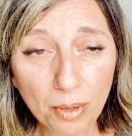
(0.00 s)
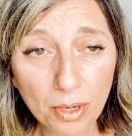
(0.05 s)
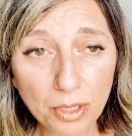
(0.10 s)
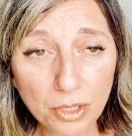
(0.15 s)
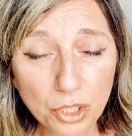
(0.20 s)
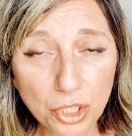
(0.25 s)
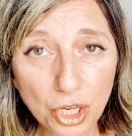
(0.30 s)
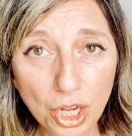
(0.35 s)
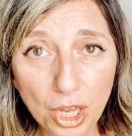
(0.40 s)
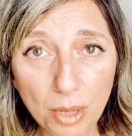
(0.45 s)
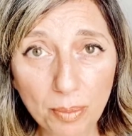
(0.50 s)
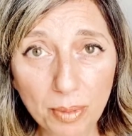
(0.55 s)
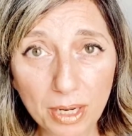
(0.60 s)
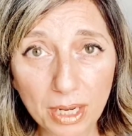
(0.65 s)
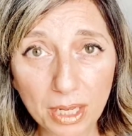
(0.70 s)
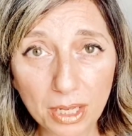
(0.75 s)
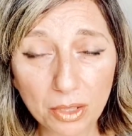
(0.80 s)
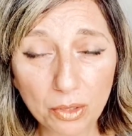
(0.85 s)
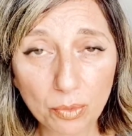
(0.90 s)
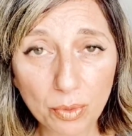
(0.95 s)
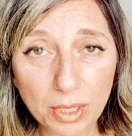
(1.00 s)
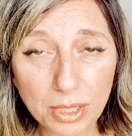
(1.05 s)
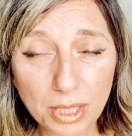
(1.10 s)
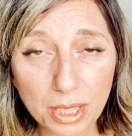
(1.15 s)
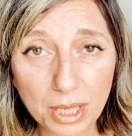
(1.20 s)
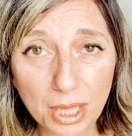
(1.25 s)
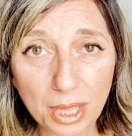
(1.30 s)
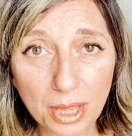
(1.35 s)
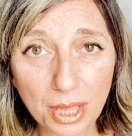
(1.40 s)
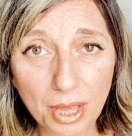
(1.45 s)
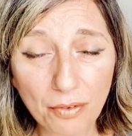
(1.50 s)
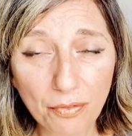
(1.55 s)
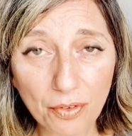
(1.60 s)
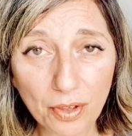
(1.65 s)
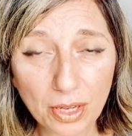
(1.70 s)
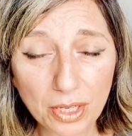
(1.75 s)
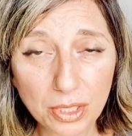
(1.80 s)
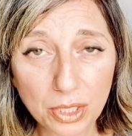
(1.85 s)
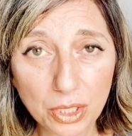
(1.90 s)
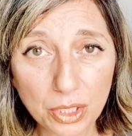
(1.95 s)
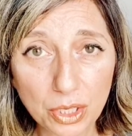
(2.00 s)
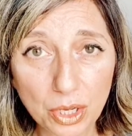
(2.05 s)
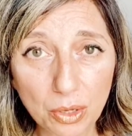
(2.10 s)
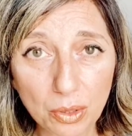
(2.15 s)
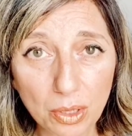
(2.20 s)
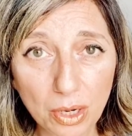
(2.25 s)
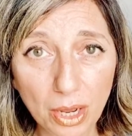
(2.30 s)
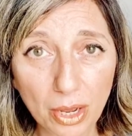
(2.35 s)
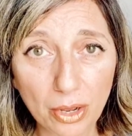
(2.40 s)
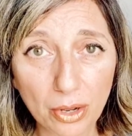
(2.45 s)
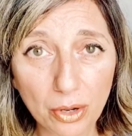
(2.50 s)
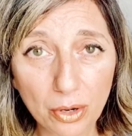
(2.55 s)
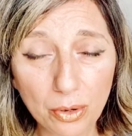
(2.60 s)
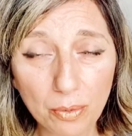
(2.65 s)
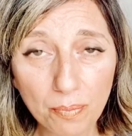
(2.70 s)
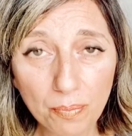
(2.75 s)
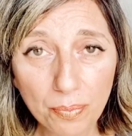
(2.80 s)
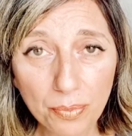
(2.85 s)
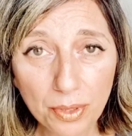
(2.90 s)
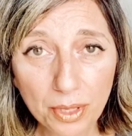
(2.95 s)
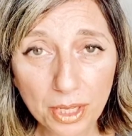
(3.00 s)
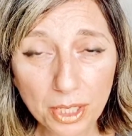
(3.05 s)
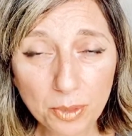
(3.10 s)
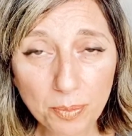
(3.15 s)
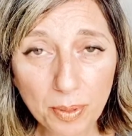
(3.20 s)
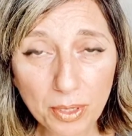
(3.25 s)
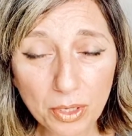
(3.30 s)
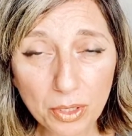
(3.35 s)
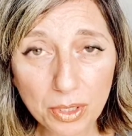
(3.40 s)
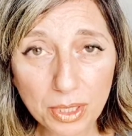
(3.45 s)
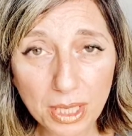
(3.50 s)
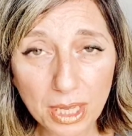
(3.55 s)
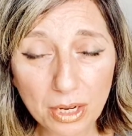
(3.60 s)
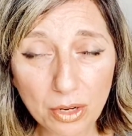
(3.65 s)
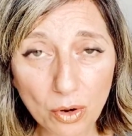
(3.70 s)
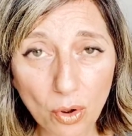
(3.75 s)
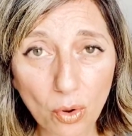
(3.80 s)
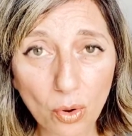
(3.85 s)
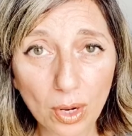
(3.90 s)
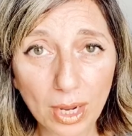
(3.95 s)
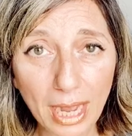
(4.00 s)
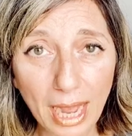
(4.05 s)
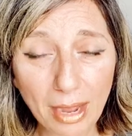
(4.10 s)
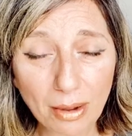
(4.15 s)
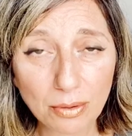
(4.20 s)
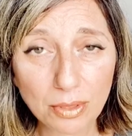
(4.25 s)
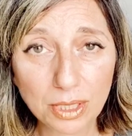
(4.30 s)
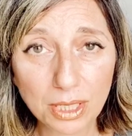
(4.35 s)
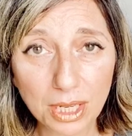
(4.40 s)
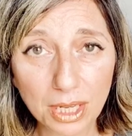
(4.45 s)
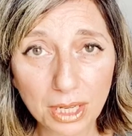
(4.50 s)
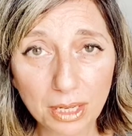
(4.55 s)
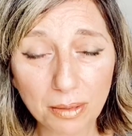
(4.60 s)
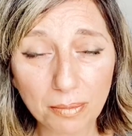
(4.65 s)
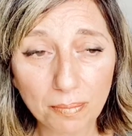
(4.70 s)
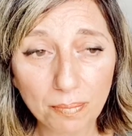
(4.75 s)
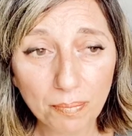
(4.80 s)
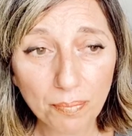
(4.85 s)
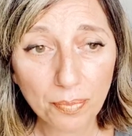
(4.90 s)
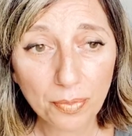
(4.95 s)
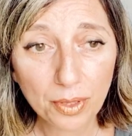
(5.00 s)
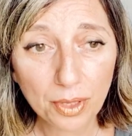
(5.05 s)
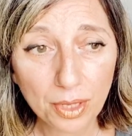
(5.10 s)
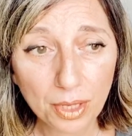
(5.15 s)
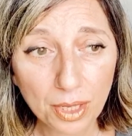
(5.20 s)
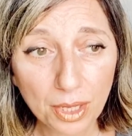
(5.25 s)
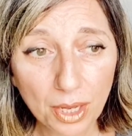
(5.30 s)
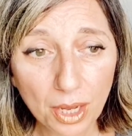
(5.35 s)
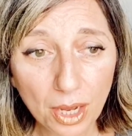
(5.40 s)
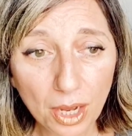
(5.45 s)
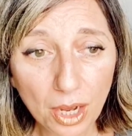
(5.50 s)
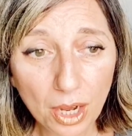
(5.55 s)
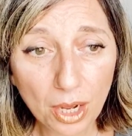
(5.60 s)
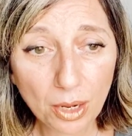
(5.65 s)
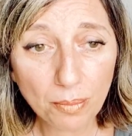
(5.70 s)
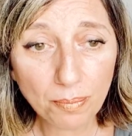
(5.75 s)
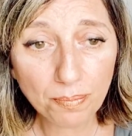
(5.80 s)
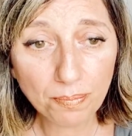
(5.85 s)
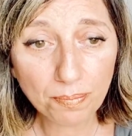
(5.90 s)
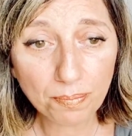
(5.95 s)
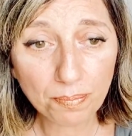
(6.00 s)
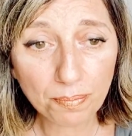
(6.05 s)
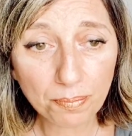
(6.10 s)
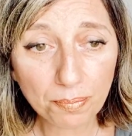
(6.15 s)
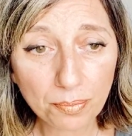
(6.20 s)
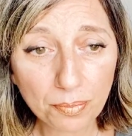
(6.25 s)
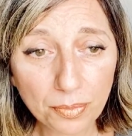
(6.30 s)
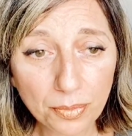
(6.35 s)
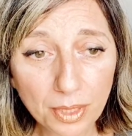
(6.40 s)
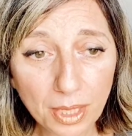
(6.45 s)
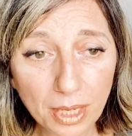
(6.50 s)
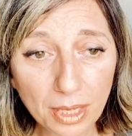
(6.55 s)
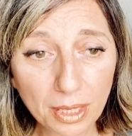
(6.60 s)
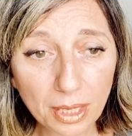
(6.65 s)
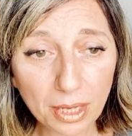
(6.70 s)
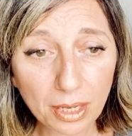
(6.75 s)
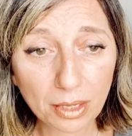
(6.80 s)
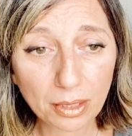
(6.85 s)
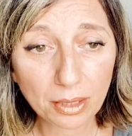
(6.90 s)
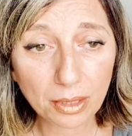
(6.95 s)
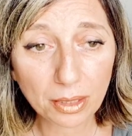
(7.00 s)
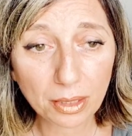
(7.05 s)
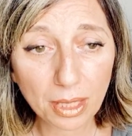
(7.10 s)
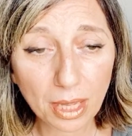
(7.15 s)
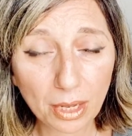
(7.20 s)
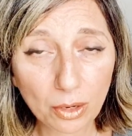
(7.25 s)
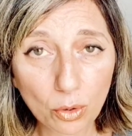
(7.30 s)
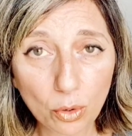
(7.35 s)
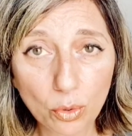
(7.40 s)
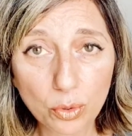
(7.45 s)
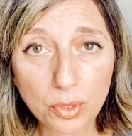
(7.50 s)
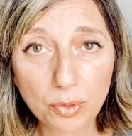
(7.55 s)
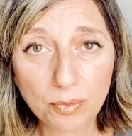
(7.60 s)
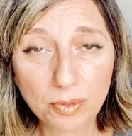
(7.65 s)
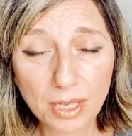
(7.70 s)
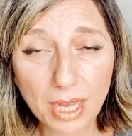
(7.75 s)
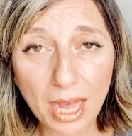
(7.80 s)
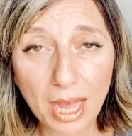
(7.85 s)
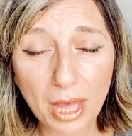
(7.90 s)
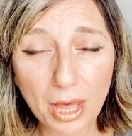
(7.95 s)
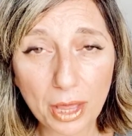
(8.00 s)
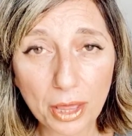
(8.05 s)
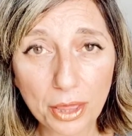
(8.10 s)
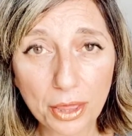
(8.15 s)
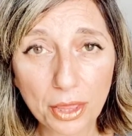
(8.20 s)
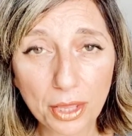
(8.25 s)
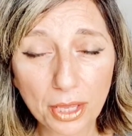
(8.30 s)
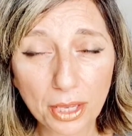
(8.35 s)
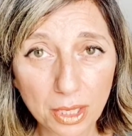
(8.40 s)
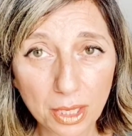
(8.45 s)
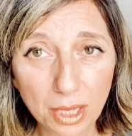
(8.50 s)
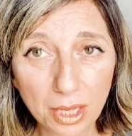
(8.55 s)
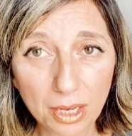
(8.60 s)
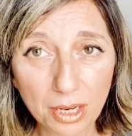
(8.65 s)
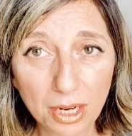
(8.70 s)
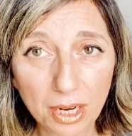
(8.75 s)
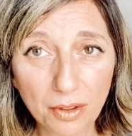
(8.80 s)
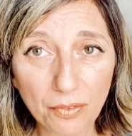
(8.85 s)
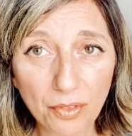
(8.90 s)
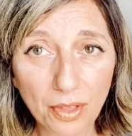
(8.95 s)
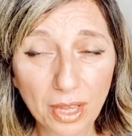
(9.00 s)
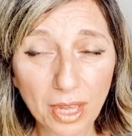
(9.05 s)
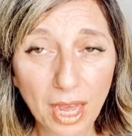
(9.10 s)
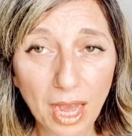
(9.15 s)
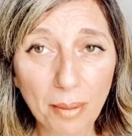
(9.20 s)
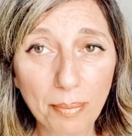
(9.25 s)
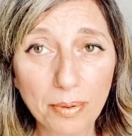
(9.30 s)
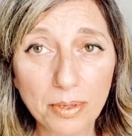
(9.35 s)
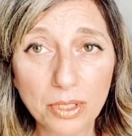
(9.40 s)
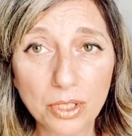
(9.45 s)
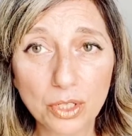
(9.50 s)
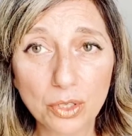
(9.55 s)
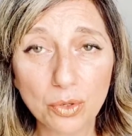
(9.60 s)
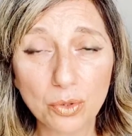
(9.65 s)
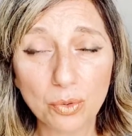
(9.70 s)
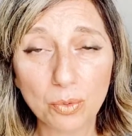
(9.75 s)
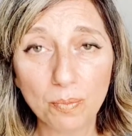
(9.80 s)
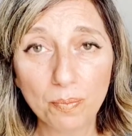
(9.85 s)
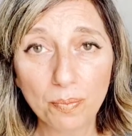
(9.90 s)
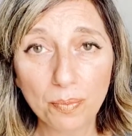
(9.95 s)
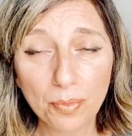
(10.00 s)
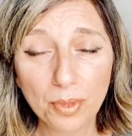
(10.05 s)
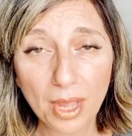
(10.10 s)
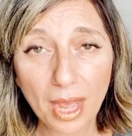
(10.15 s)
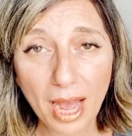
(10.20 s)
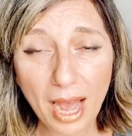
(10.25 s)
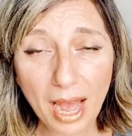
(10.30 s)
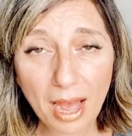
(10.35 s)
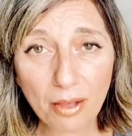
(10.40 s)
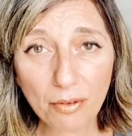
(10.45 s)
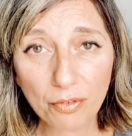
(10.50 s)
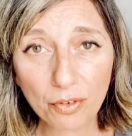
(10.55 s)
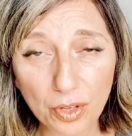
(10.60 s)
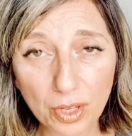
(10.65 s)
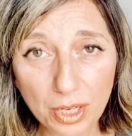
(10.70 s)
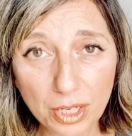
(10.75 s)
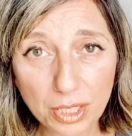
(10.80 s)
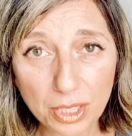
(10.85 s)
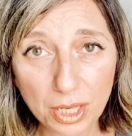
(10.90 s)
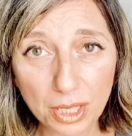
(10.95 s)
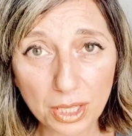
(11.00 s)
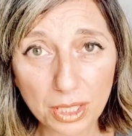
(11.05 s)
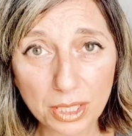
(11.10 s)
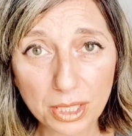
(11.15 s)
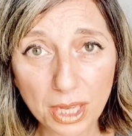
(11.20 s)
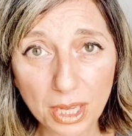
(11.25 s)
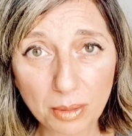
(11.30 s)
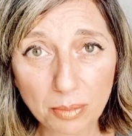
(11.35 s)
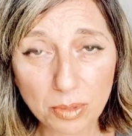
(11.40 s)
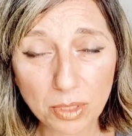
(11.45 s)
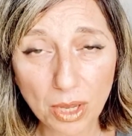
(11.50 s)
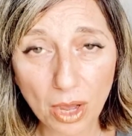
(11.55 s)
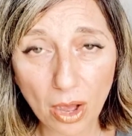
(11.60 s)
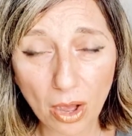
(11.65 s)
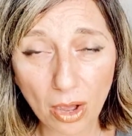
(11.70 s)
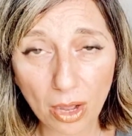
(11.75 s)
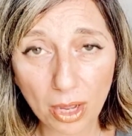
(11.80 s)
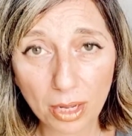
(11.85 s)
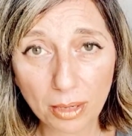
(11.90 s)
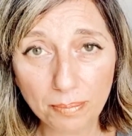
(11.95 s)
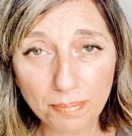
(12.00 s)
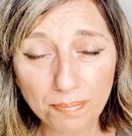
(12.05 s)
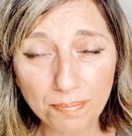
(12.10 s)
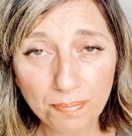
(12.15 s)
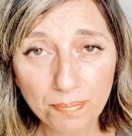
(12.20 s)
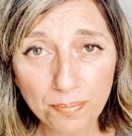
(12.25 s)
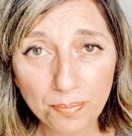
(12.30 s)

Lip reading: Germany, the reason that their figures are so low is because they're not counting their cause of death. If they happen to have it at the same time,